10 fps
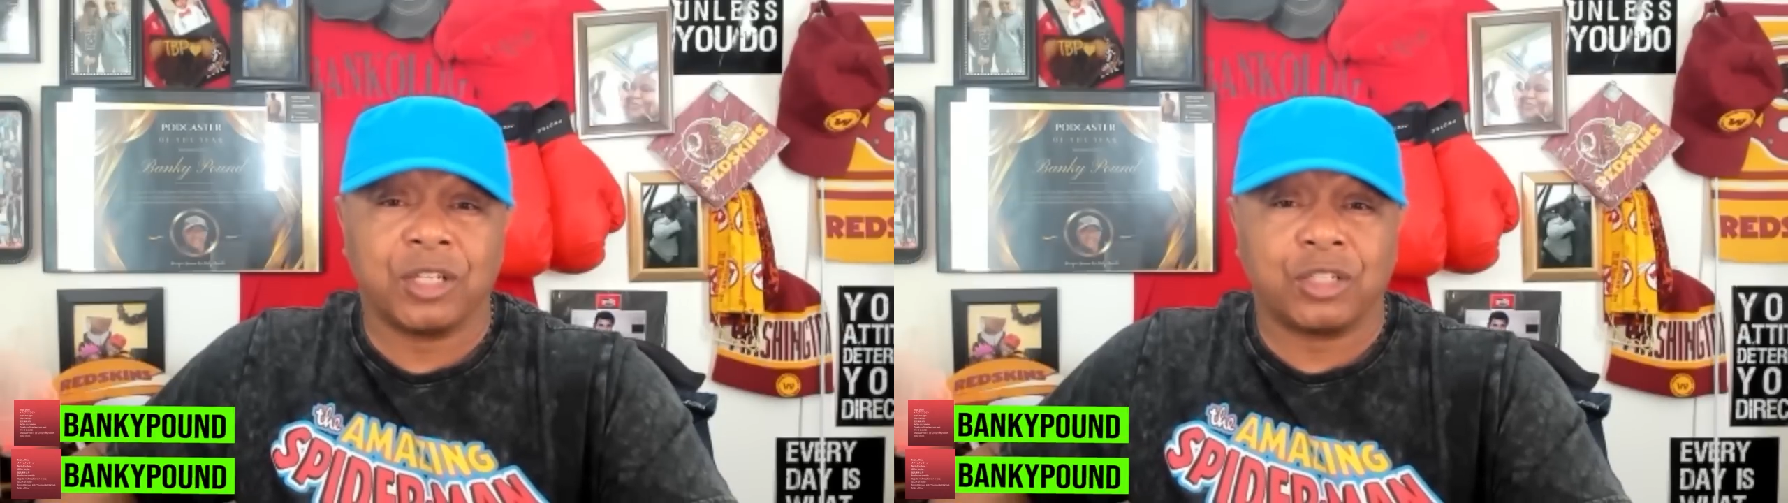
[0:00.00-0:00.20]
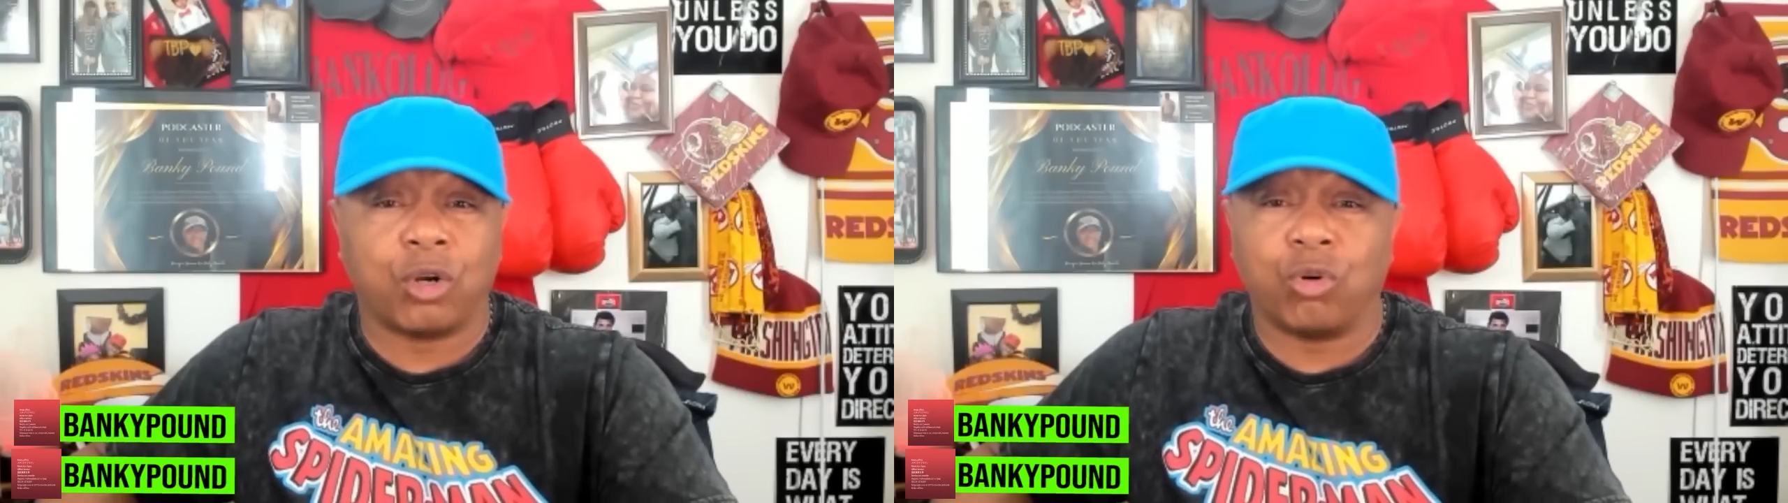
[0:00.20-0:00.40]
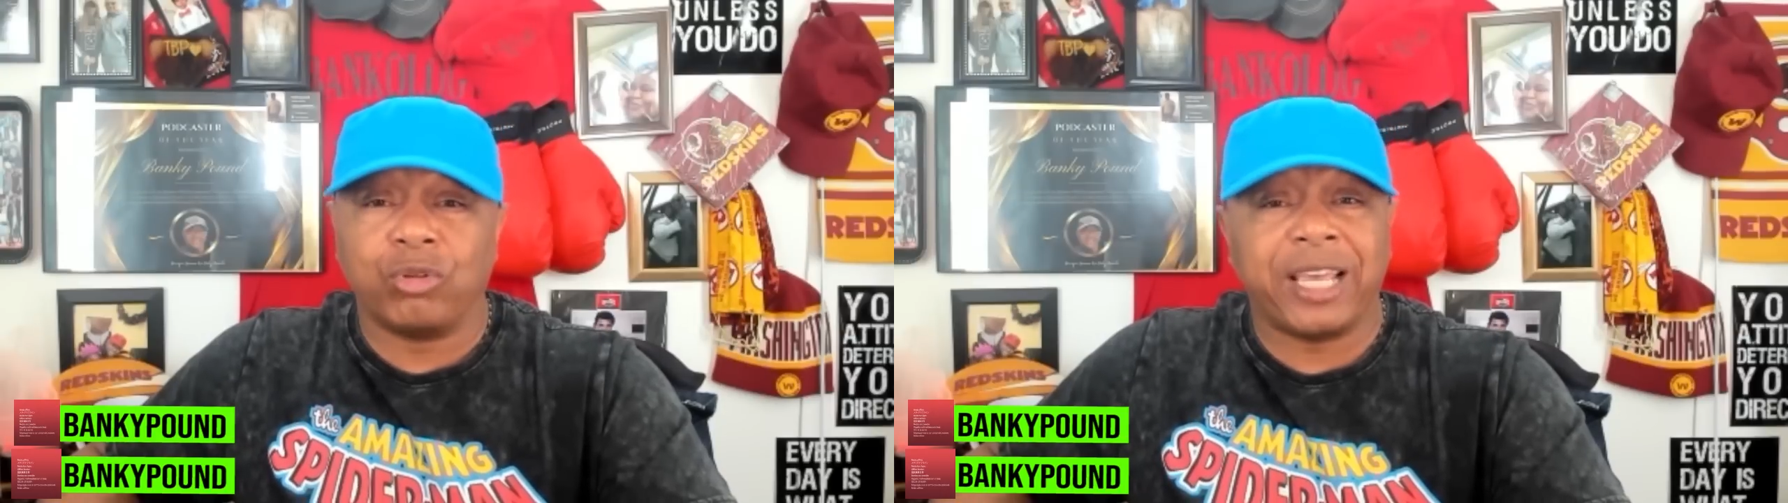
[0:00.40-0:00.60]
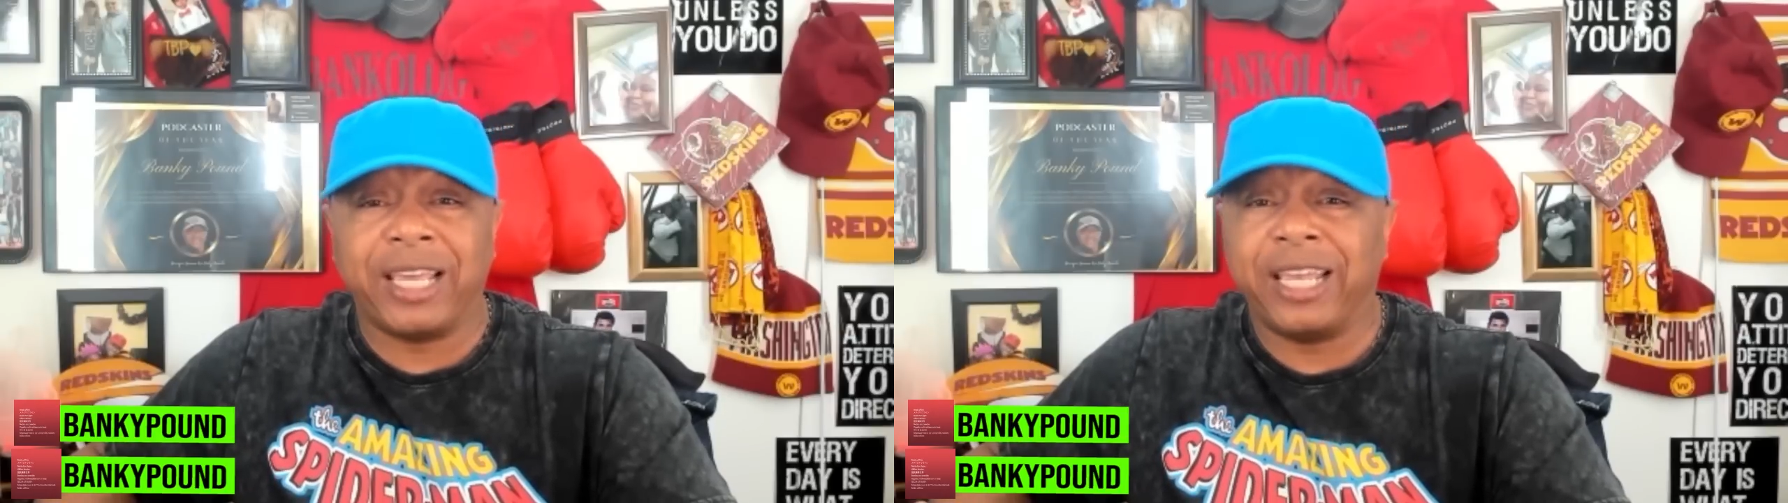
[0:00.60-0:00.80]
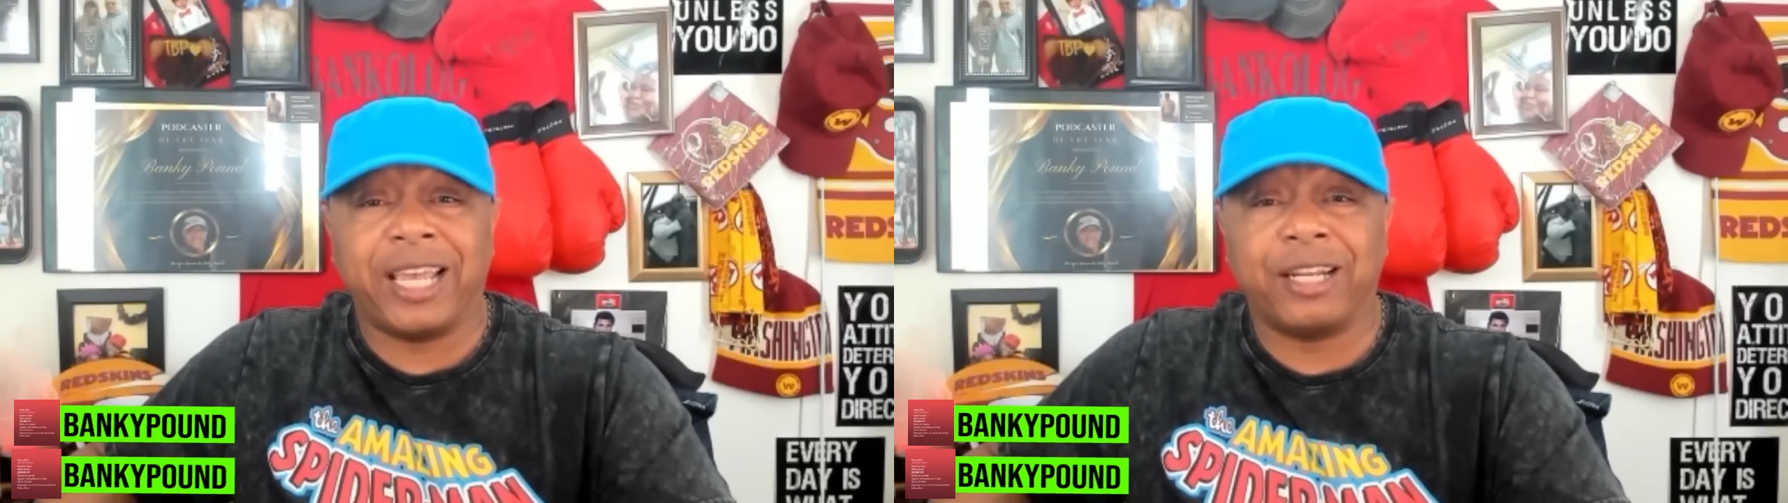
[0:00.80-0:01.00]
So
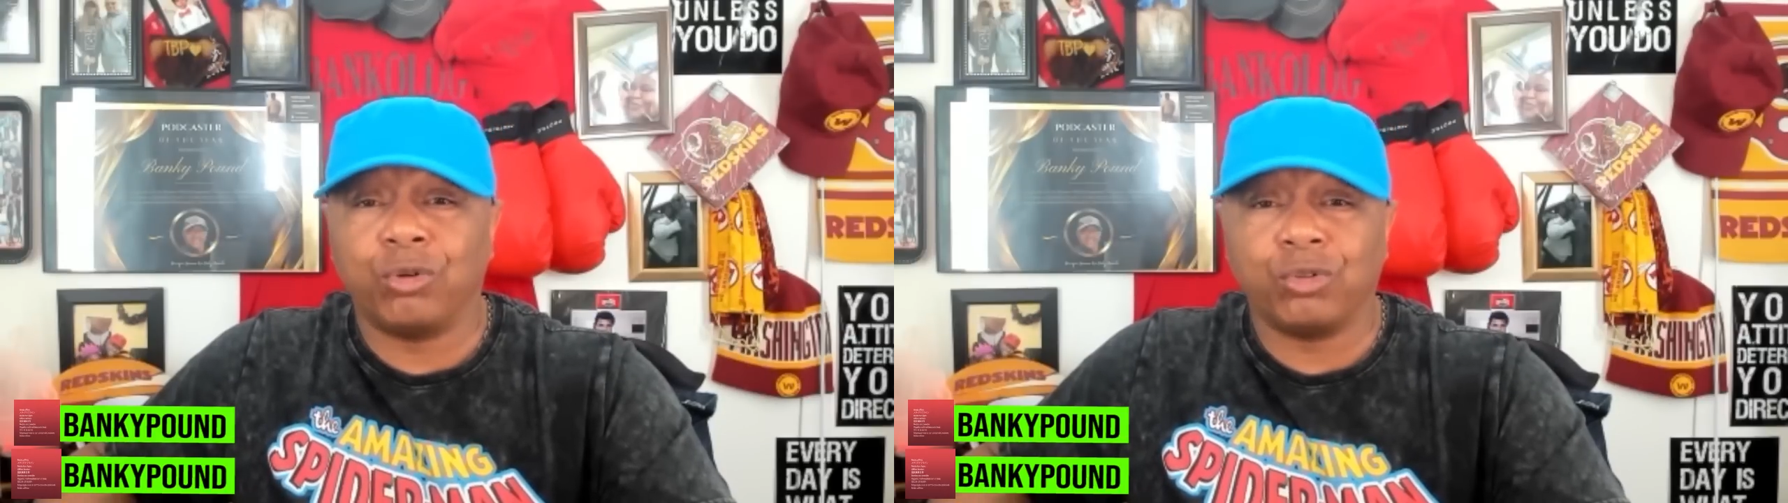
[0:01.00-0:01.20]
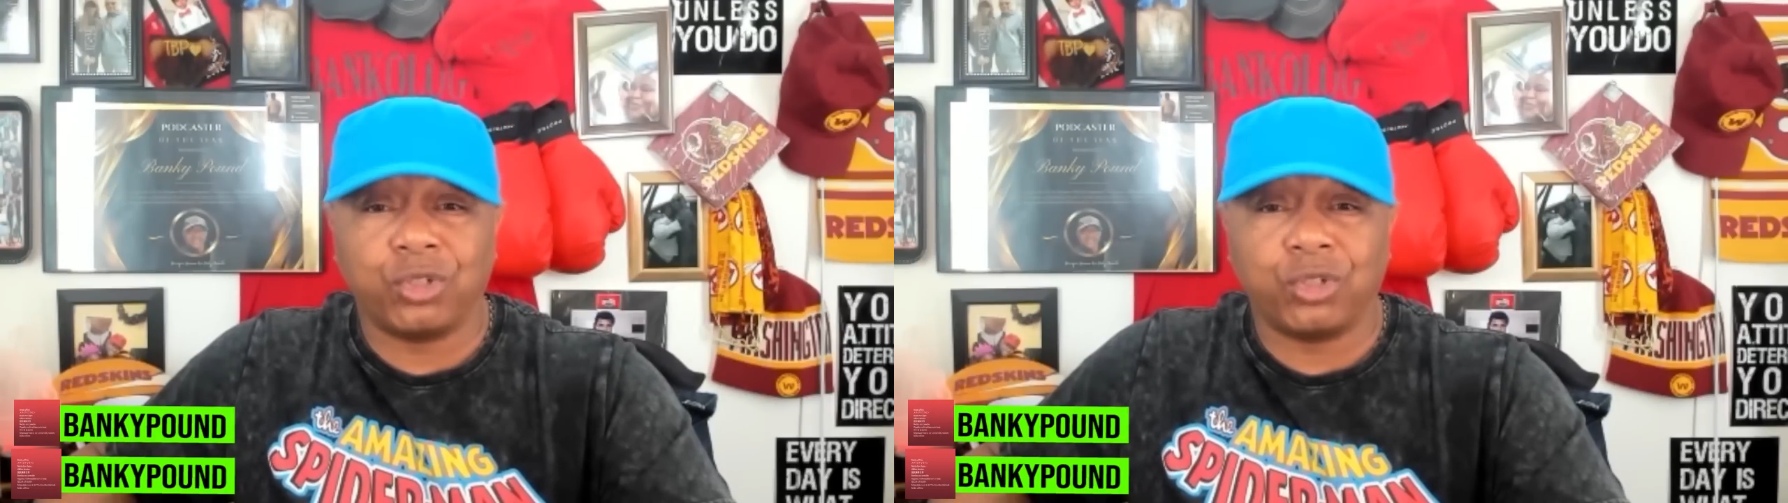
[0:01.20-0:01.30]
they ain't had no